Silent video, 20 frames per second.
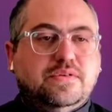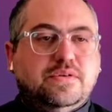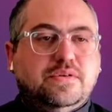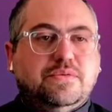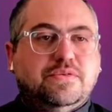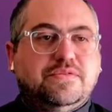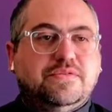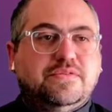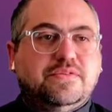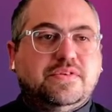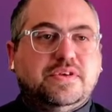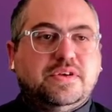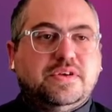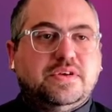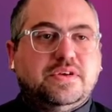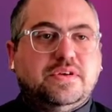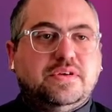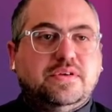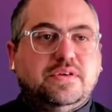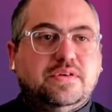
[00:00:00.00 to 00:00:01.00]
So we'll
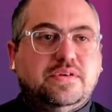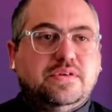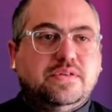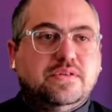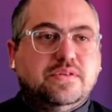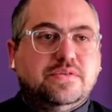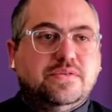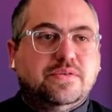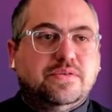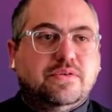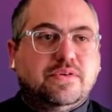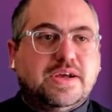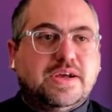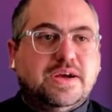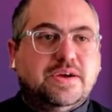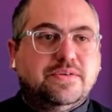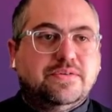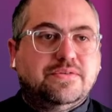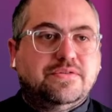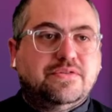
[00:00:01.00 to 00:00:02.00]
see the total
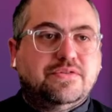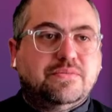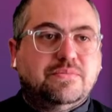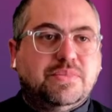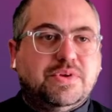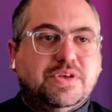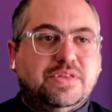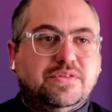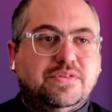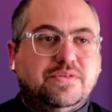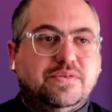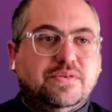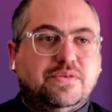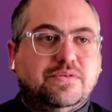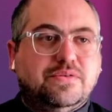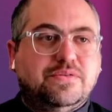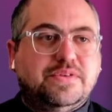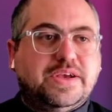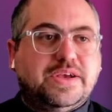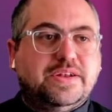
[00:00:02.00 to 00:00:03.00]
count should be the
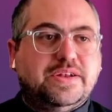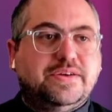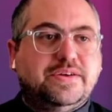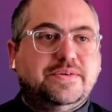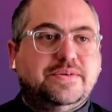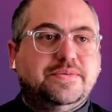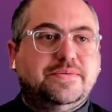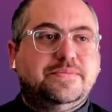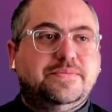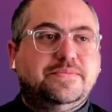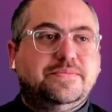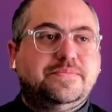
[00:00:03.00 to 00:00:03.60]
total data.